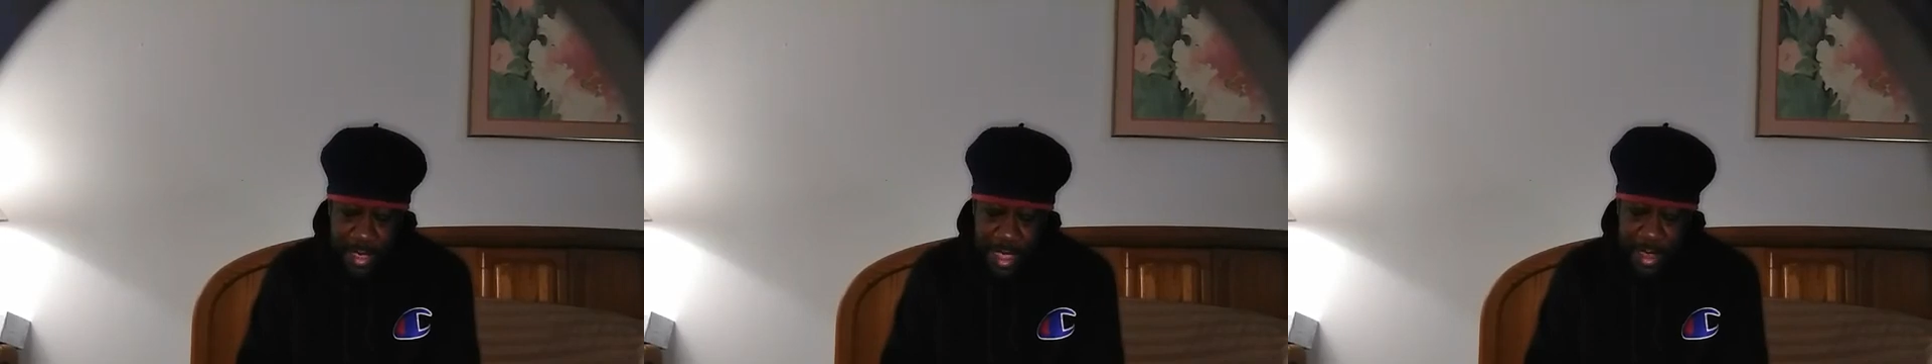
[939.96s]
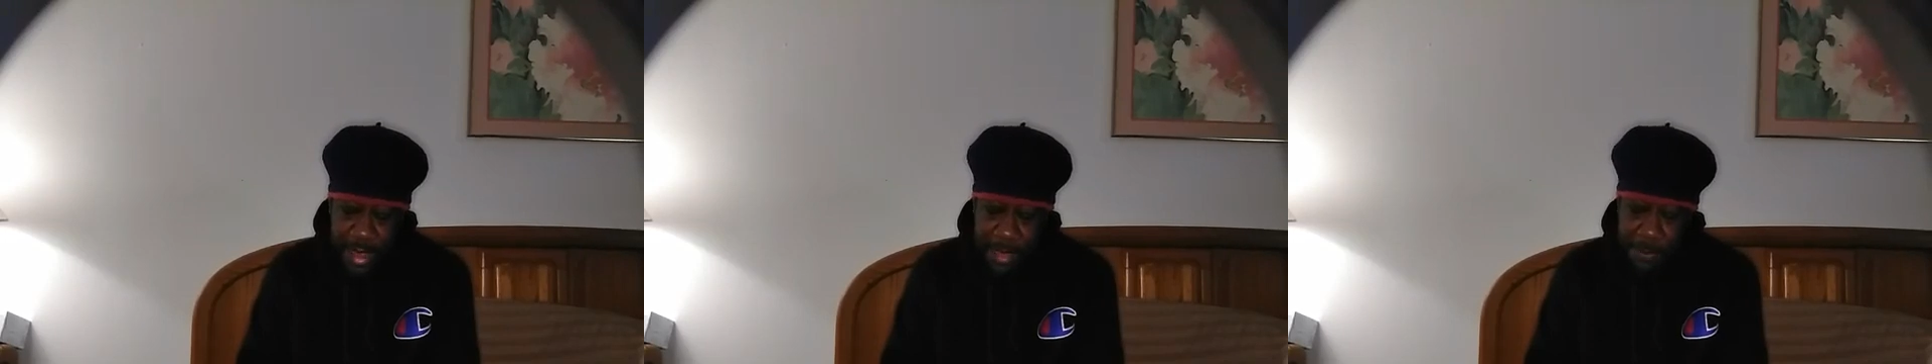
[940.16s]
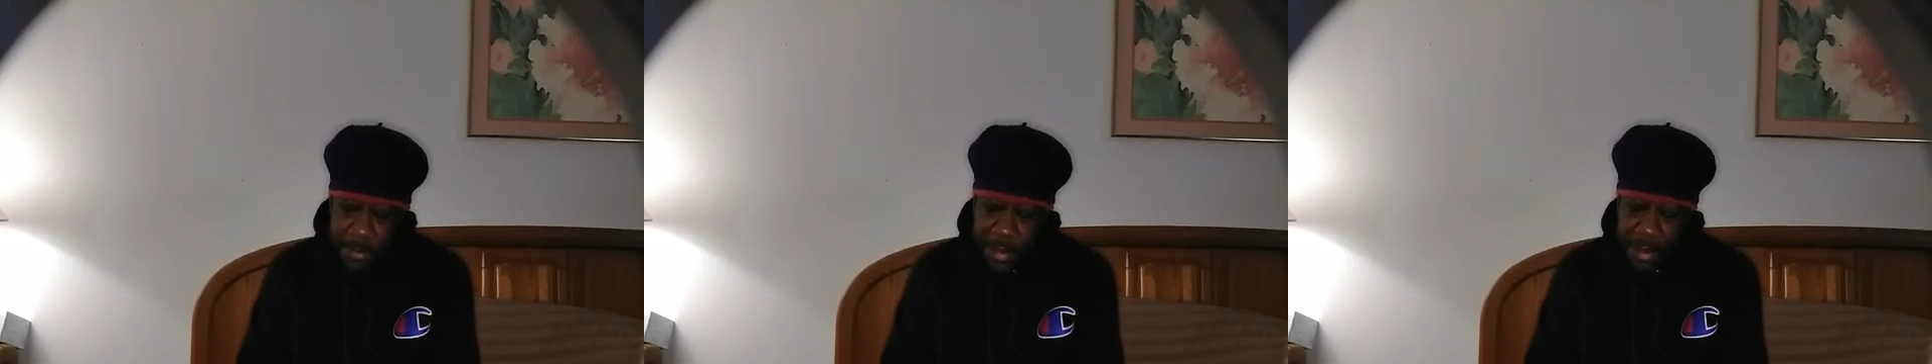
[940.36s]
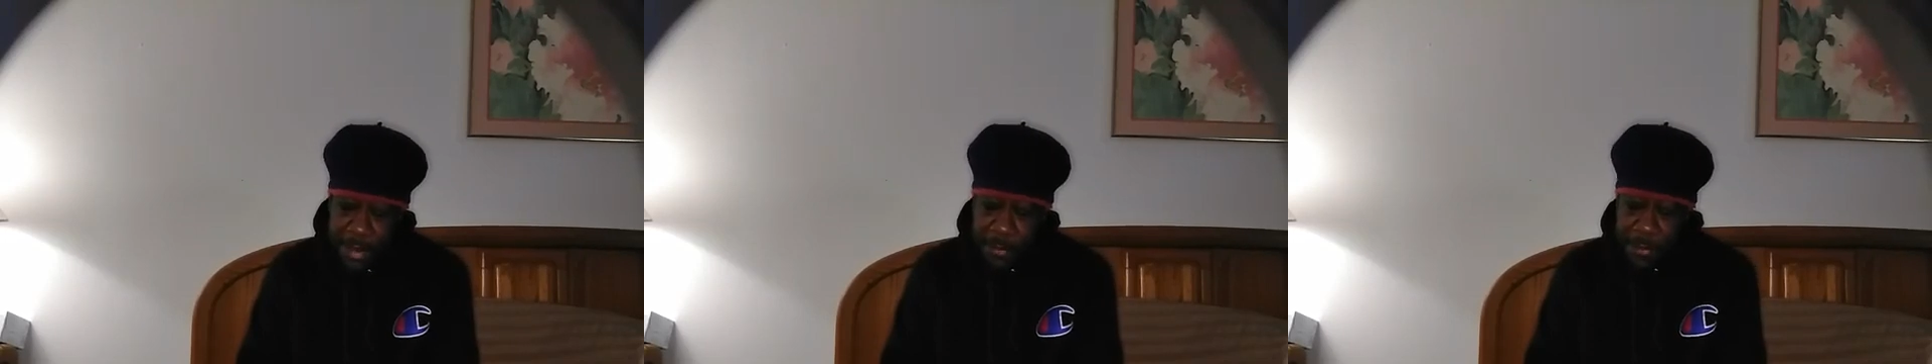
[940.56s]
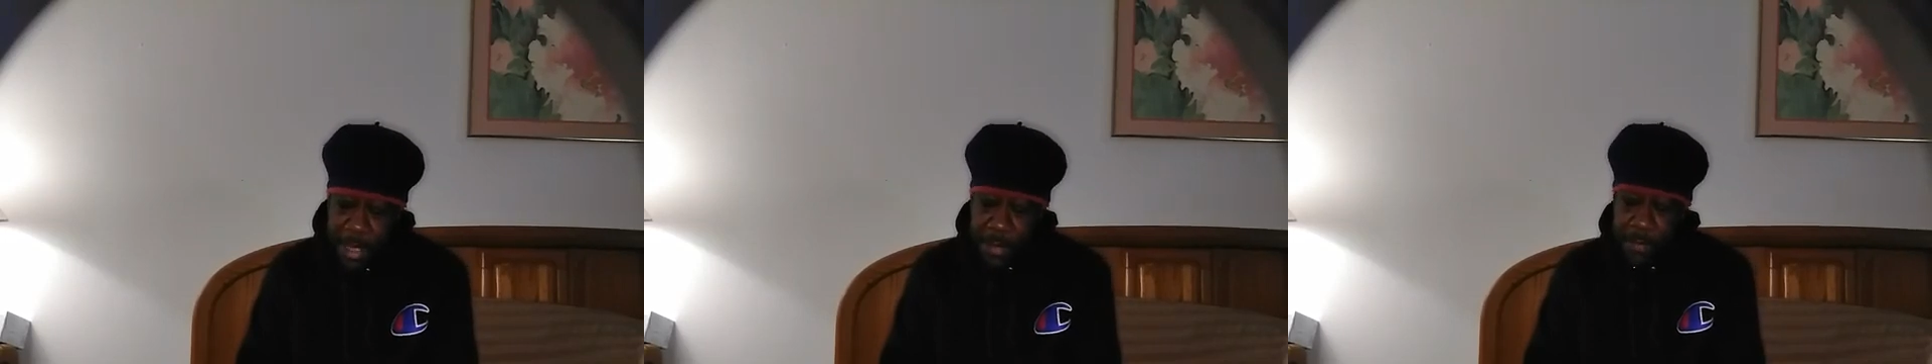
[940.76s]
and I
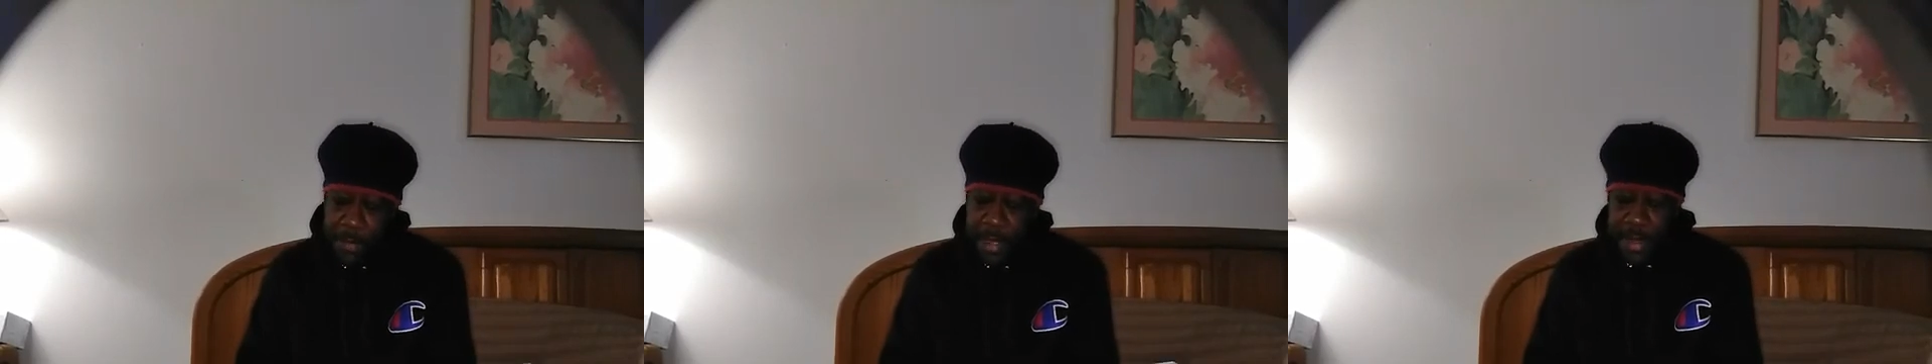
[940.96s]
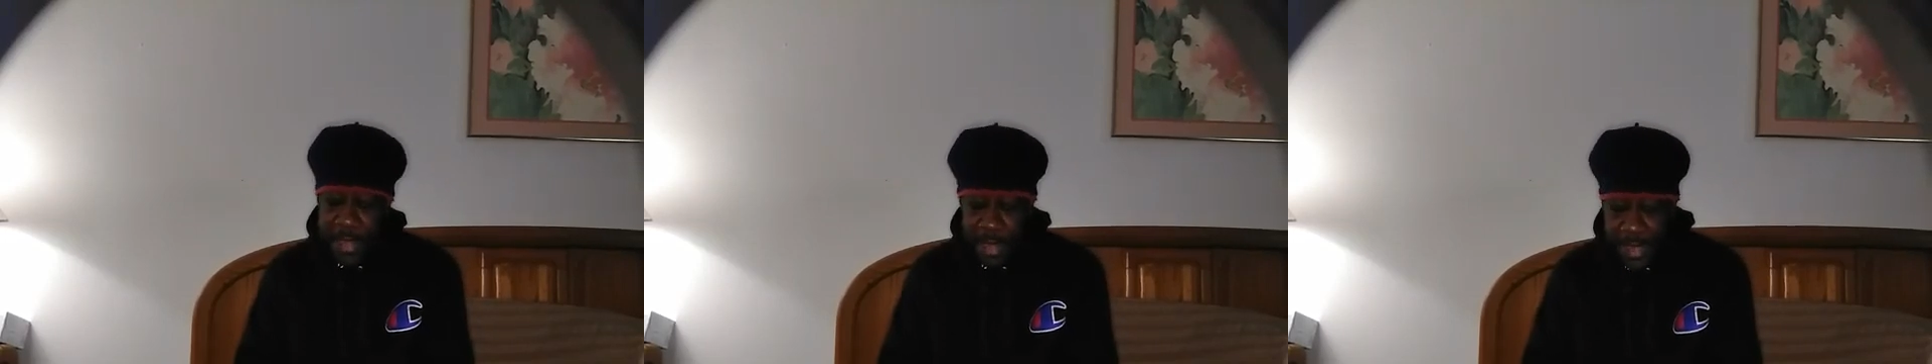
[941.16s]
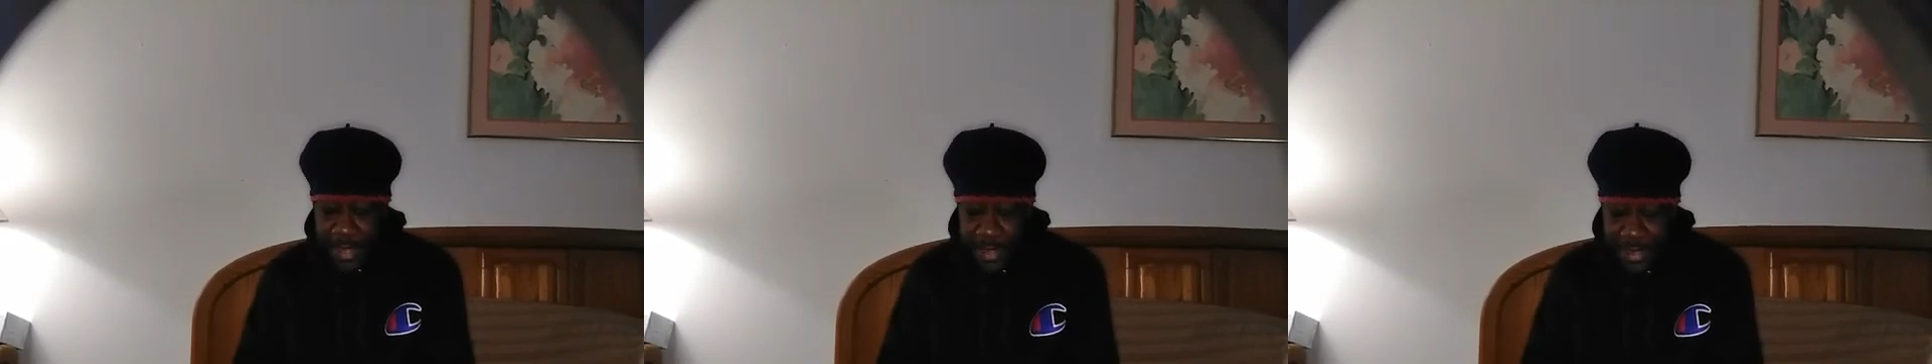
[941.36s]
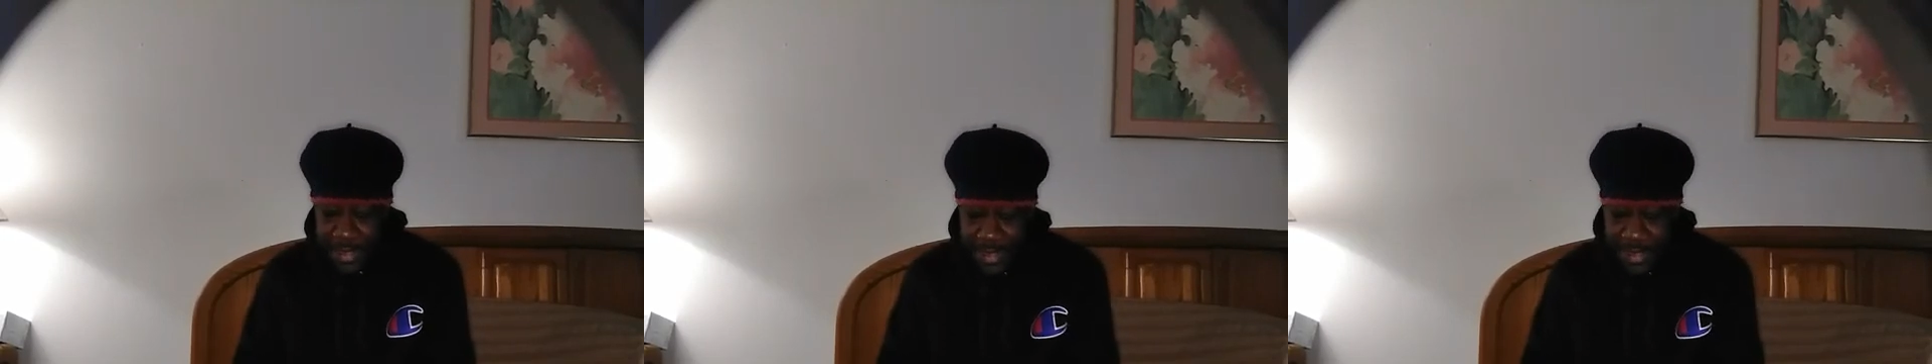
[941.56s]
biggered my money,